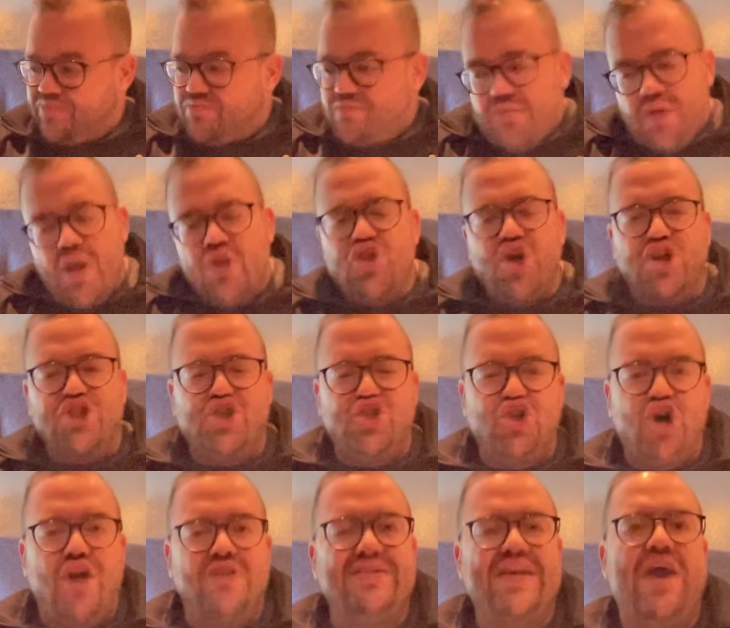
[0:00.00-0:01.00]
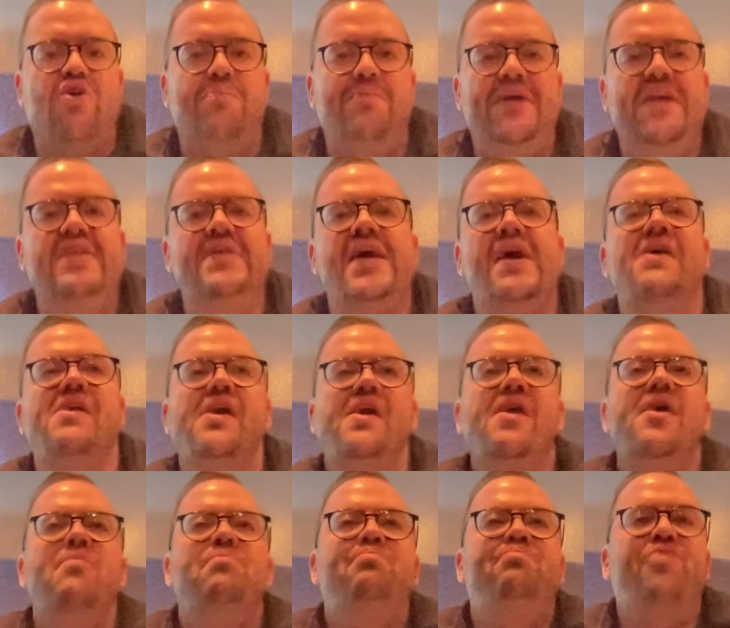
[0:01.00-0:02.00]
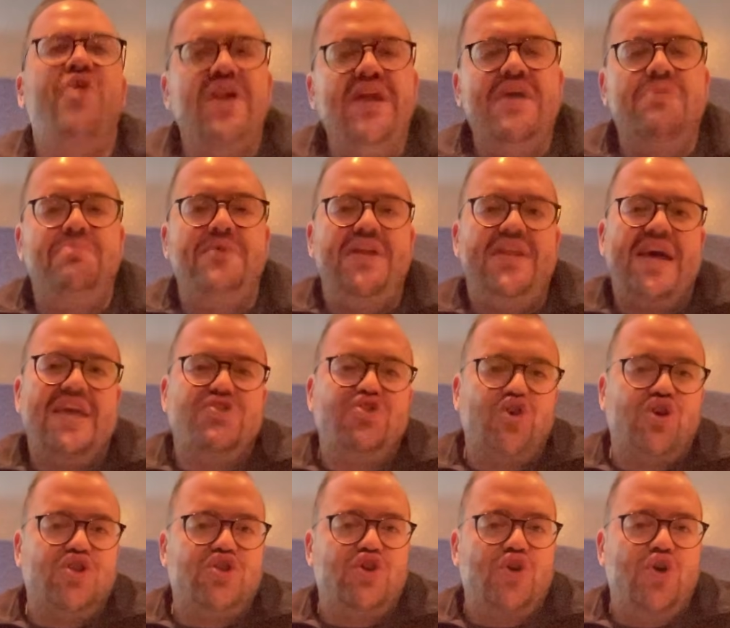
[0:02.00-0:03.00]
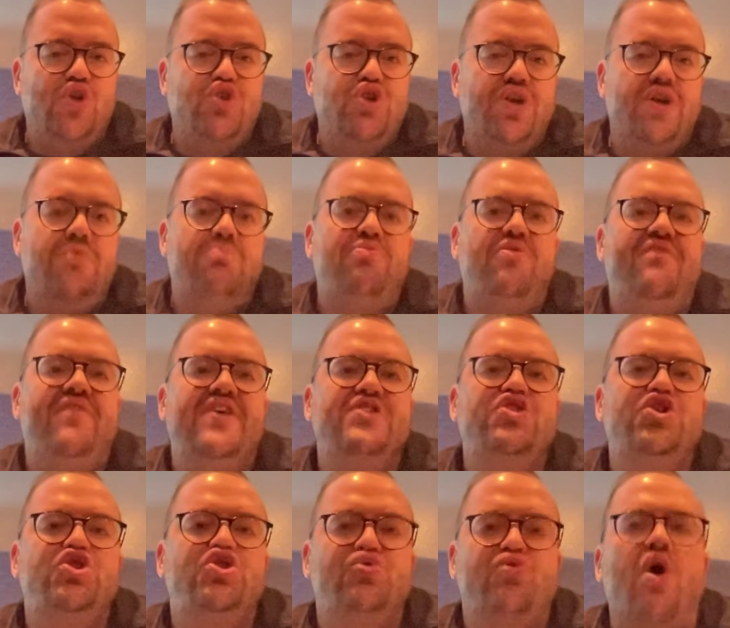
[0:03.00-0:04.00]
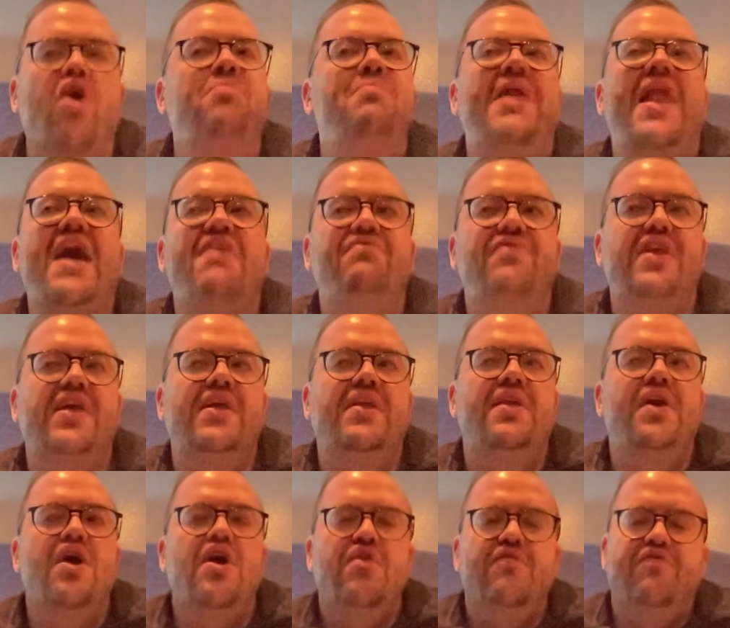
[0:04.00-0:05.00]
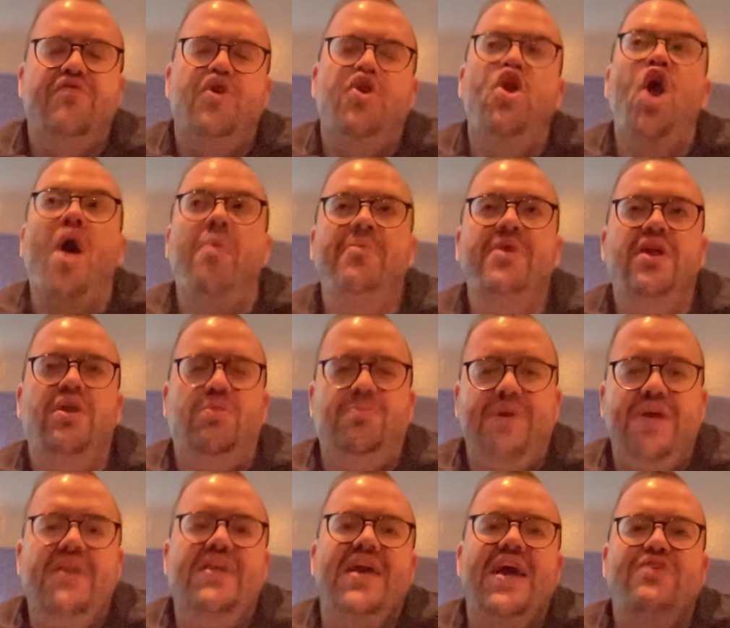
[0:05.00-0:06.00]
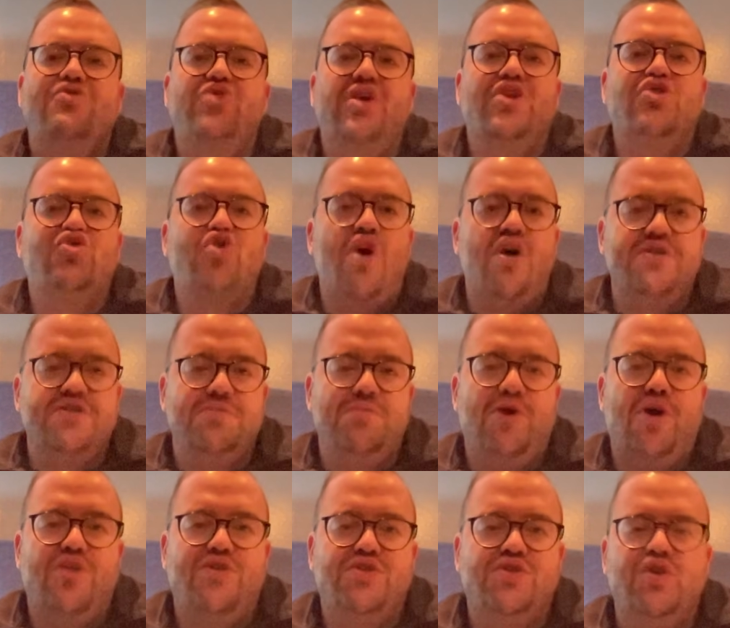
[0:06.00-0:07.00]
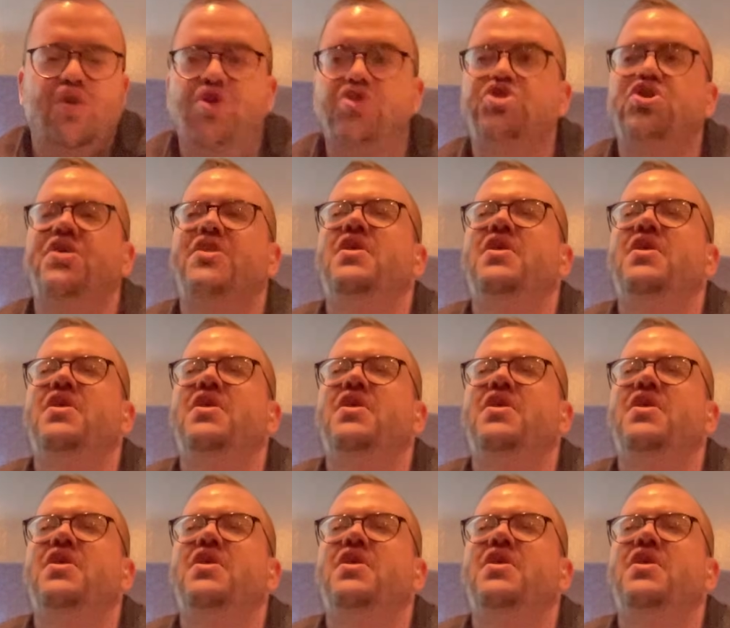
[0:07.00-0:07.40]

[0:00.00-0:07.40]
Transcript: Dr. Charles Carapina, brilliant pediatric surgeon. Professor Jerome Loveland, phenomenal pediatric transplant surgeon.